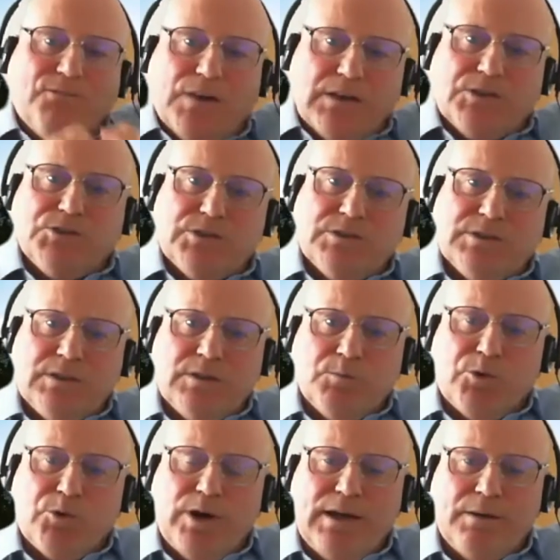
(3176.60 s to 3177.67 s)
functions in the
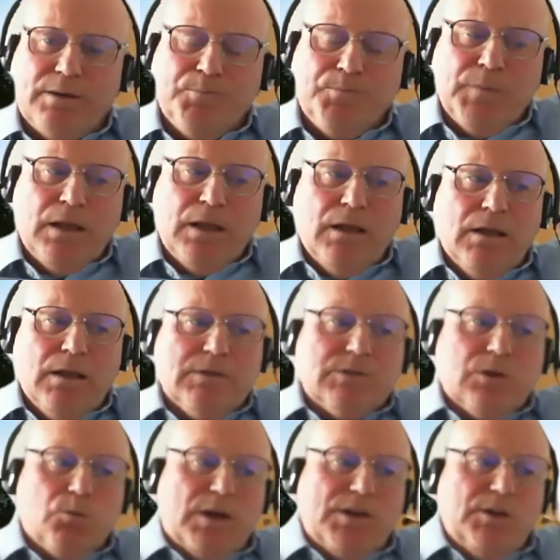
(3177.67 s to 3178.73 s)
brain
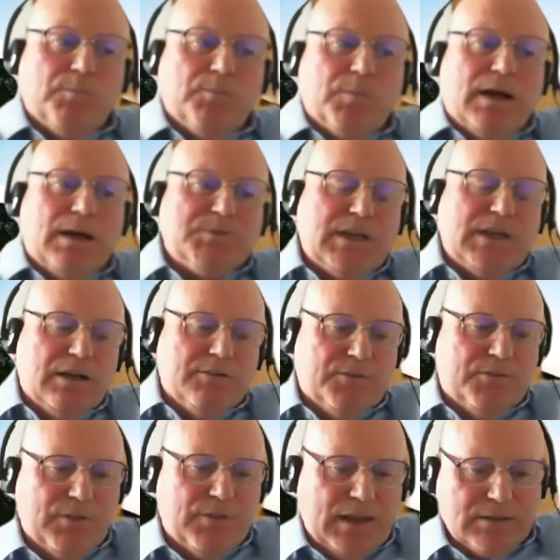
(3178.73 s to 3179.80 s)
so when you perhaps have
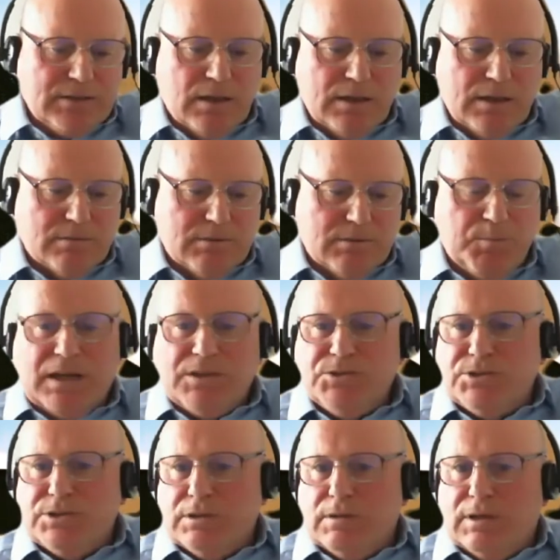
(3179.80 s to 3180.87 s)
things like
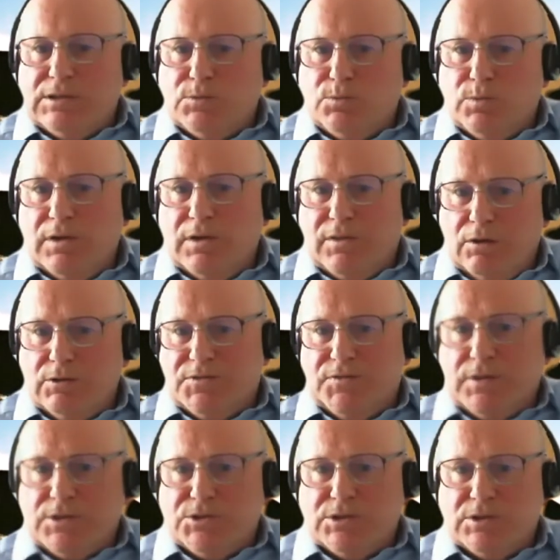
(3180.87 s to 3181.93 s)
dementia, it's where those
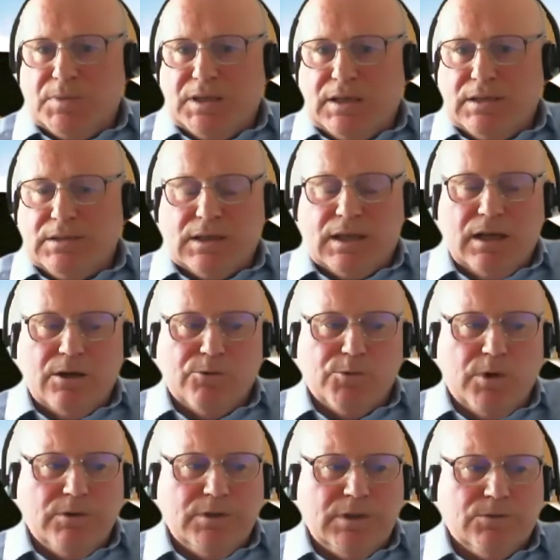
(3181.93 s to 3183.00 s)
functions begin to get
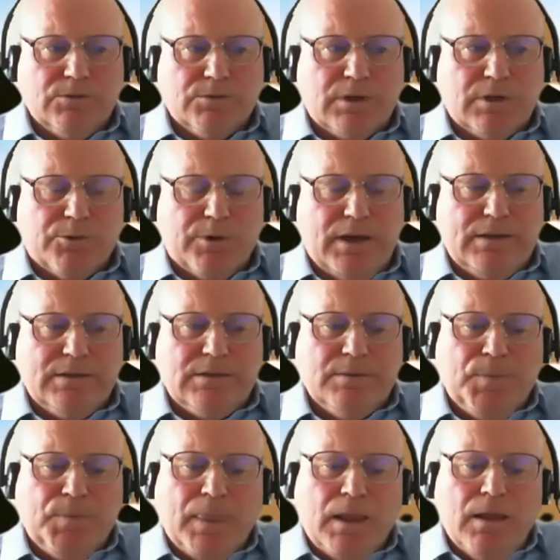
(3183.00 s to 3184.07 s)
eroded or degraded.
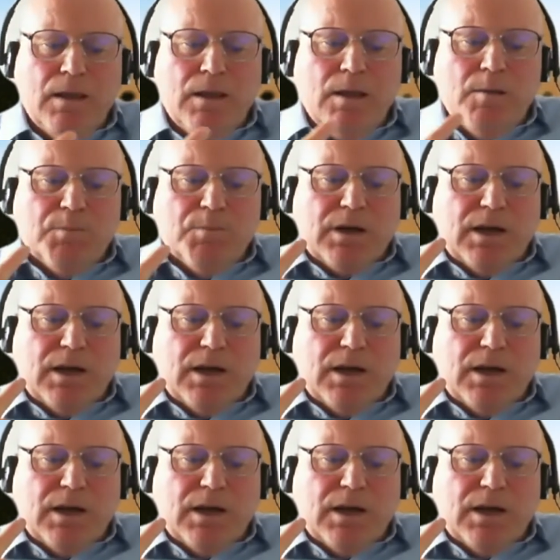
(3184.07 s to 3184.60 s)
But